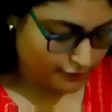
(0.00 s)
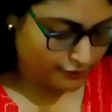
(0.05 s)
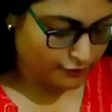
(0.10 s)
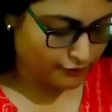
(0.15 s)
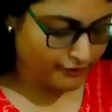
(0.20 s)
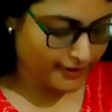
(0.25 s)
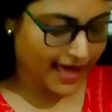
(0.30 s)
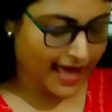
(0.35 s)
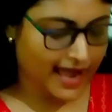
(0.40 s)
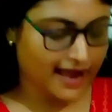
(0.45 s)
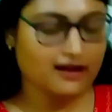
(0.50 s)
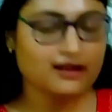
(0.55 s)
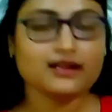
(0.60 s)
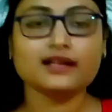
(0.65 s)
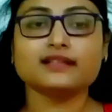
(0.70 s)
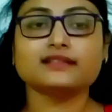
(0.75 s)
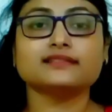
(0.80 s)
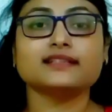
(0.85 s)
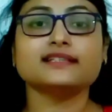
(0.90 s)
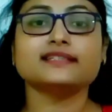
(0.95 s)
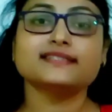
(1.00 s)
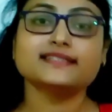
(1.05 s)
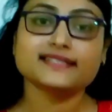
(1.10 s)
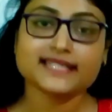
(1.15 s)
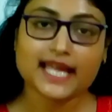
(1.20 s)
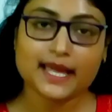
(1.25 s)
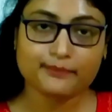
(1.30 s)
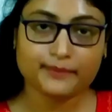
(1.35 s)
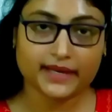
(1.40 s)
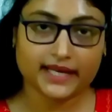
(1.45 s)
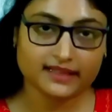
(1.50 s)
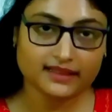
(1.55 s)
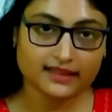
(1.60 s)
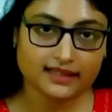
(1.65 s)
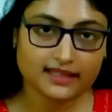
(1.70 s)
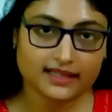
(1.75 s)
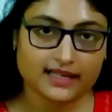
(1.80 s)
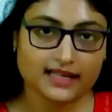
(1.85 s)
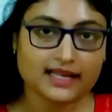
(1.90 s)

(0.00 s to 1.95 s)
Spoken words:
where the stamen,